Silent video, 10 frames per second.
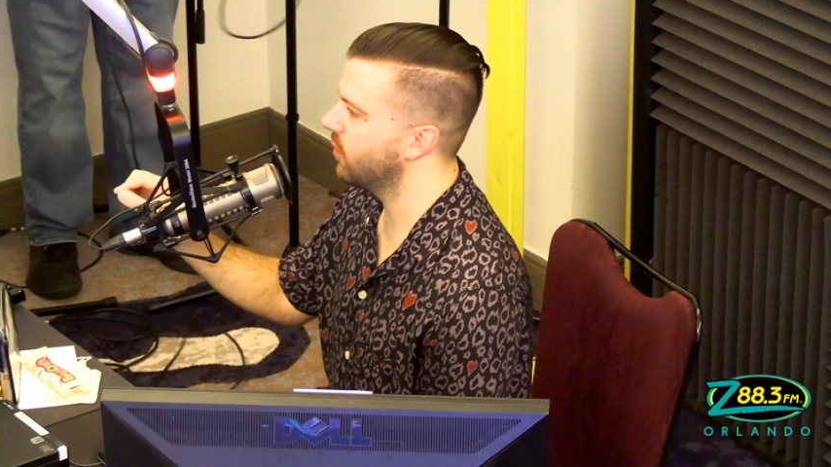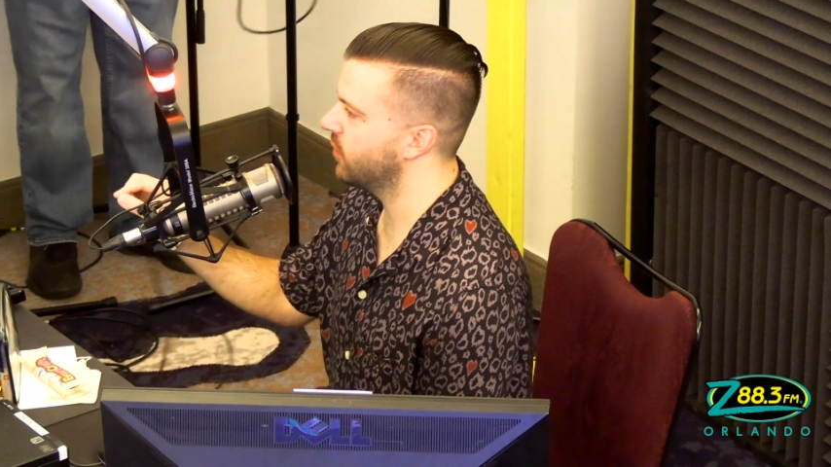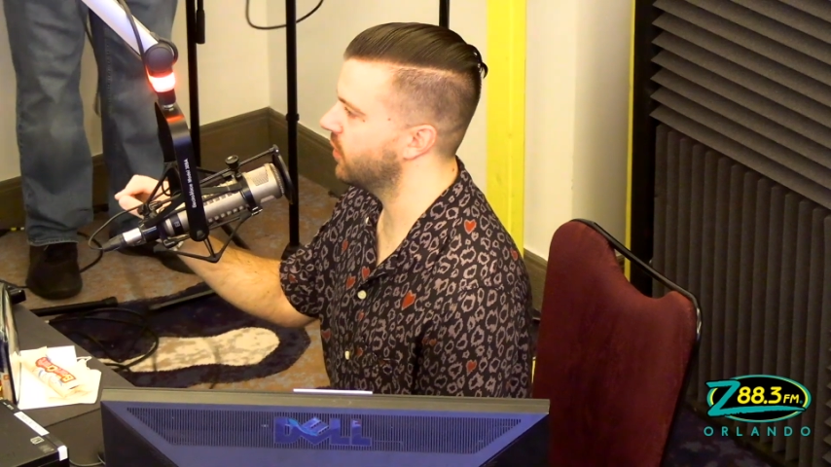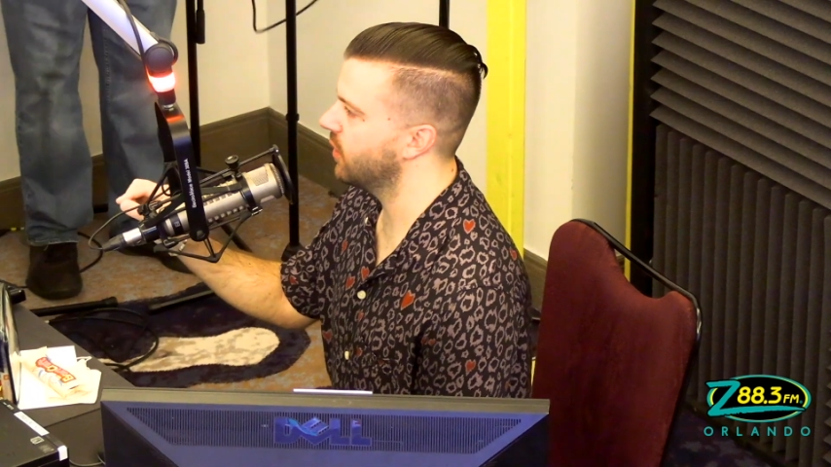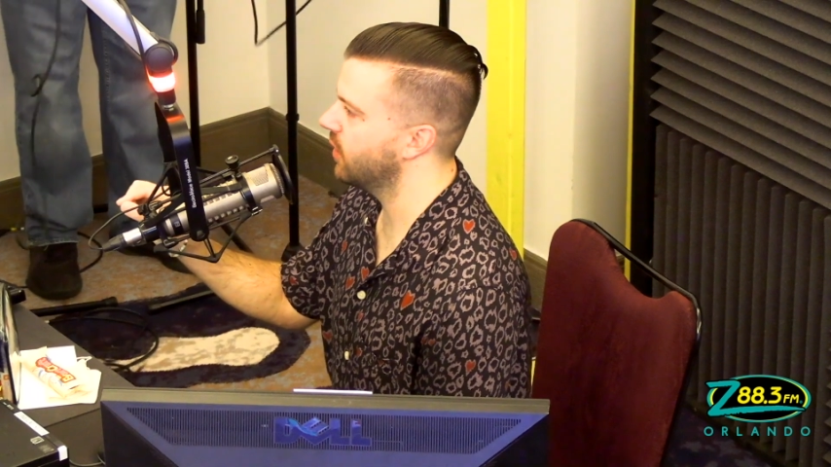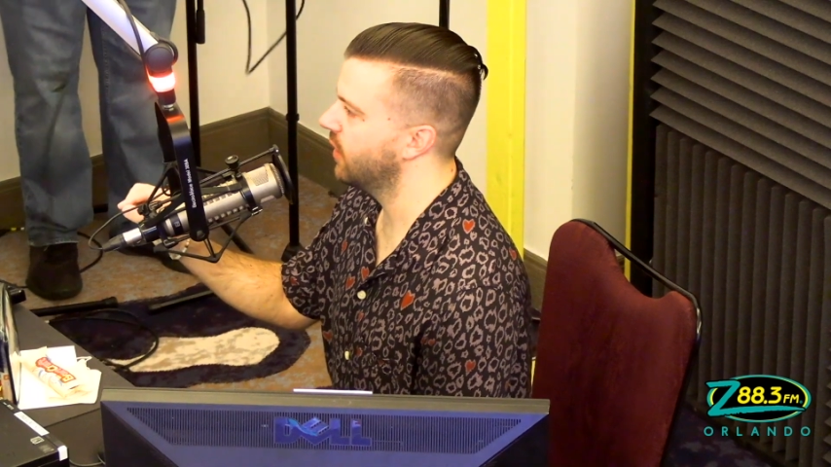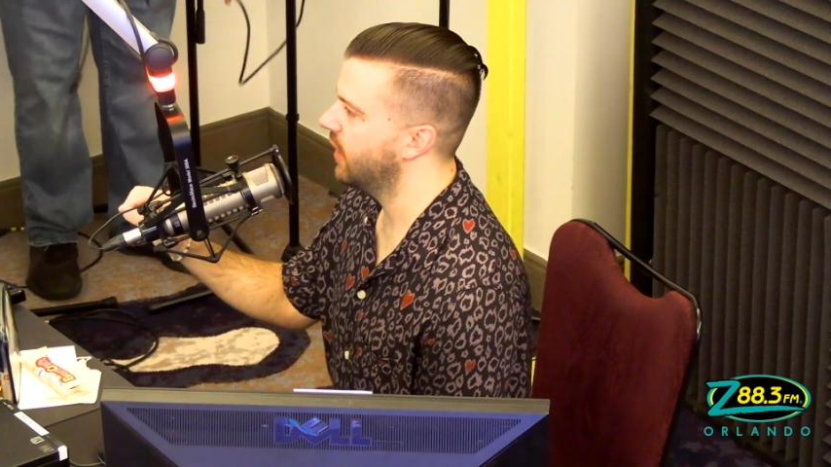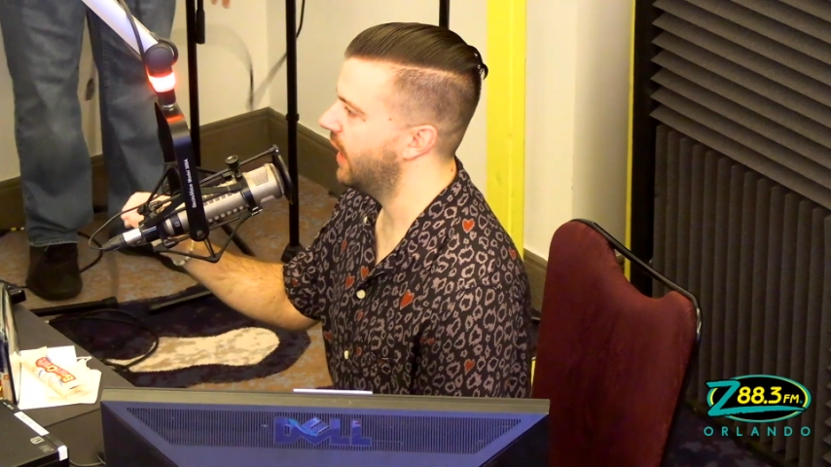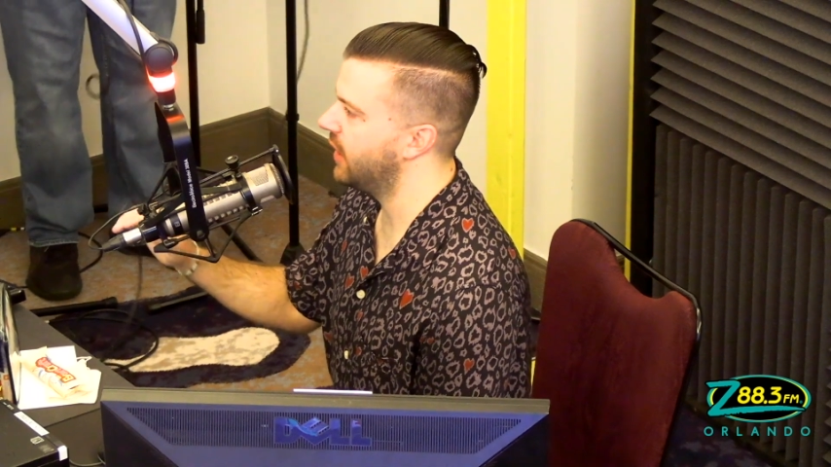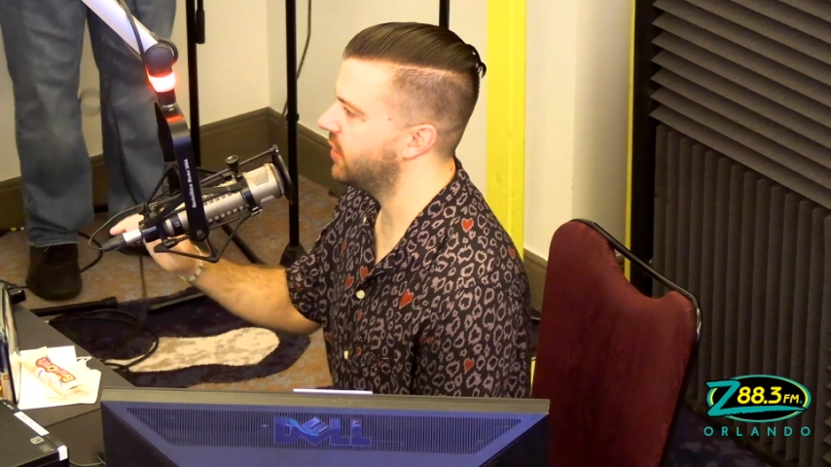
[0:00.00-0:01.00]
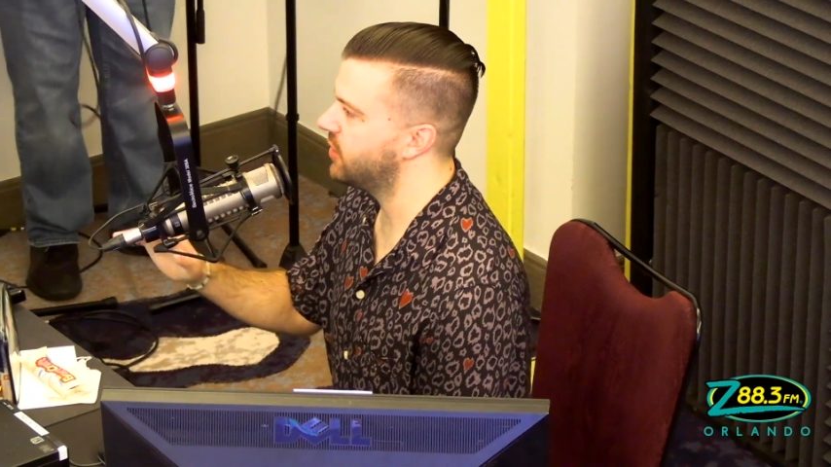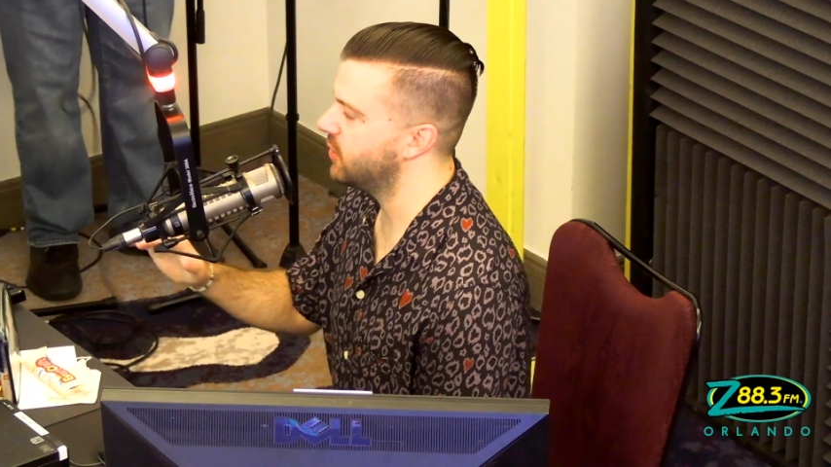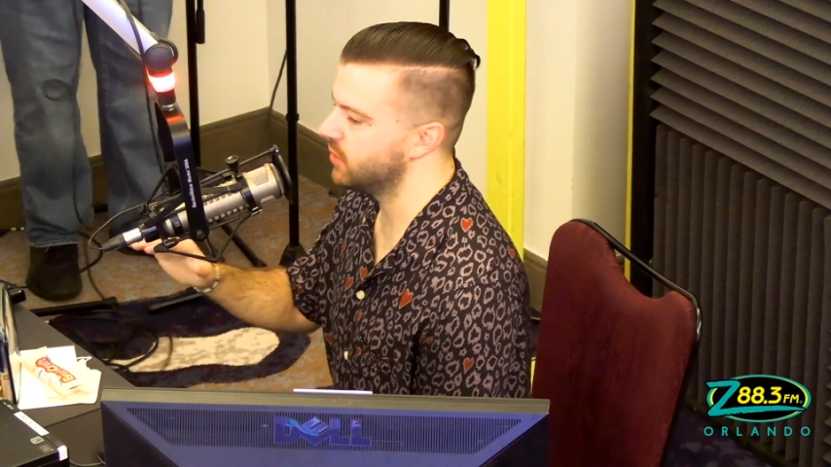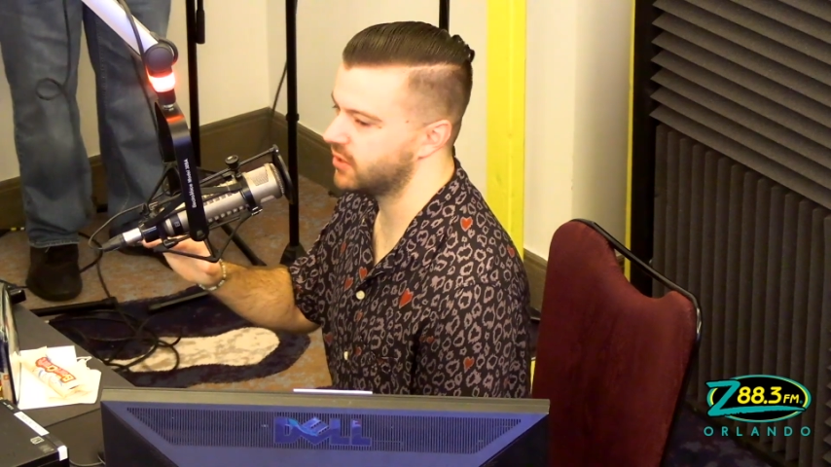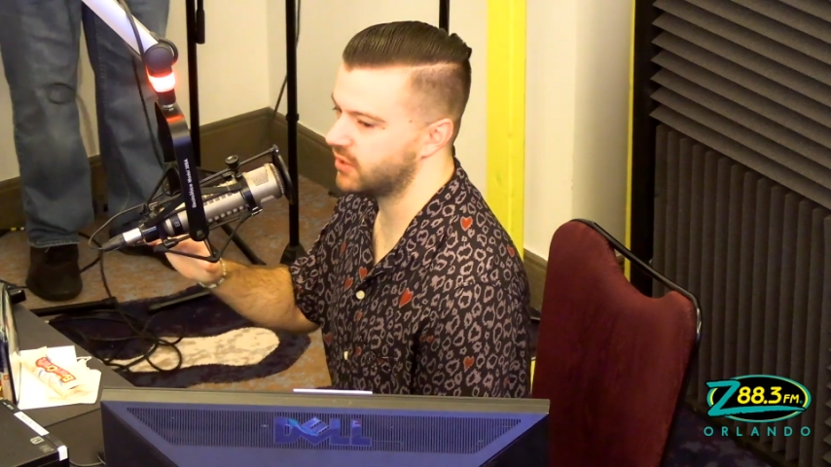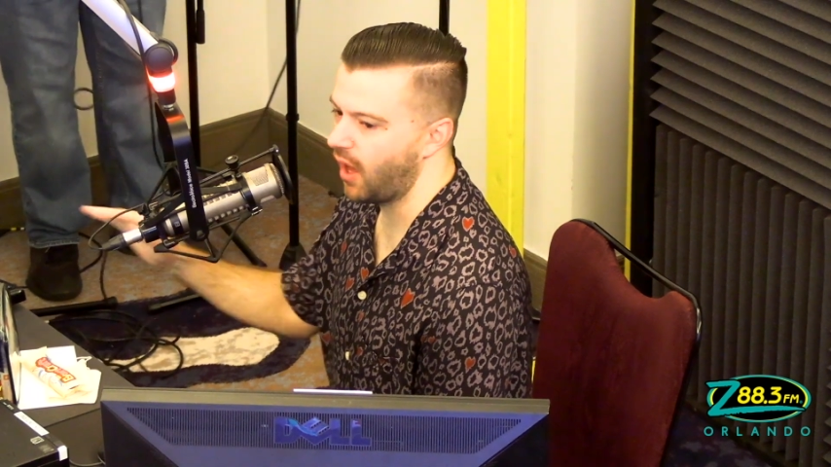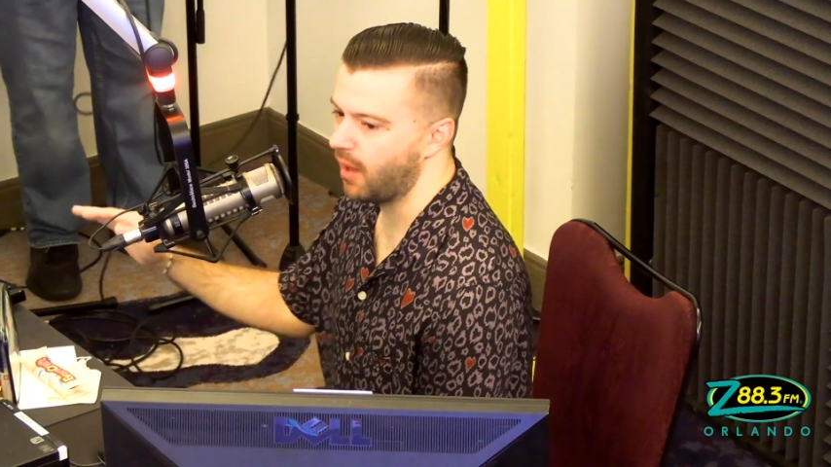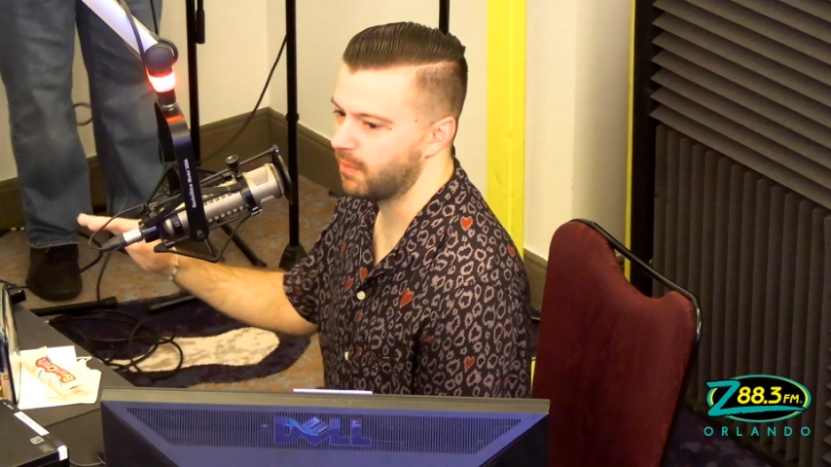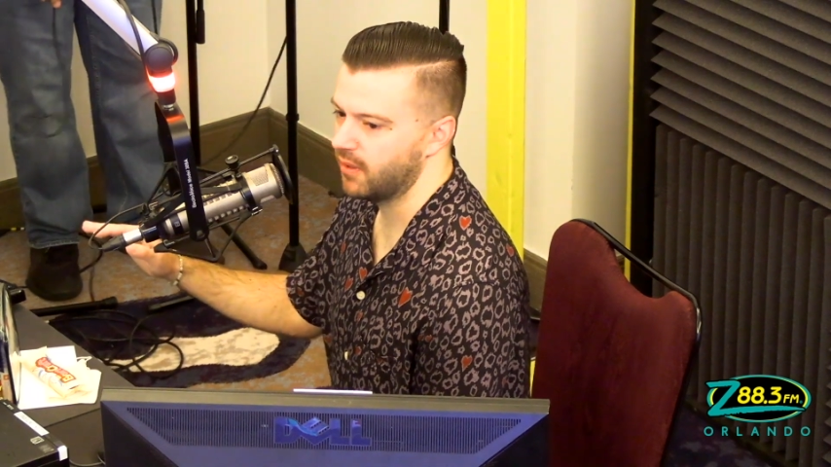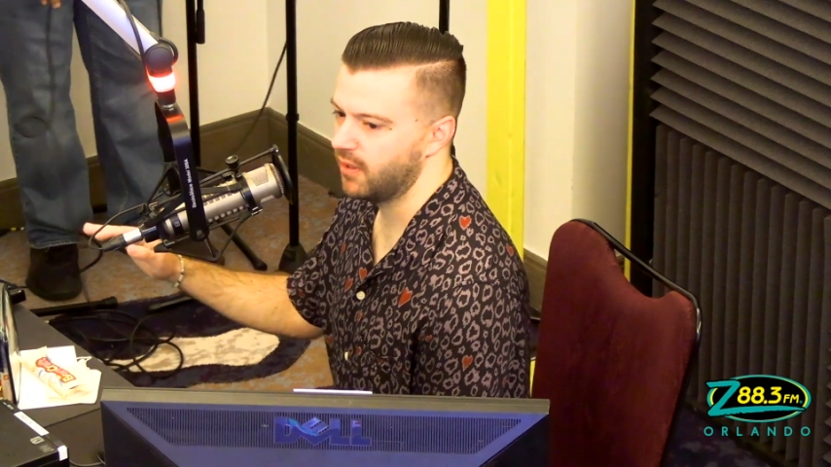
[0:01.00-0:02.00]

for her, and she would stop.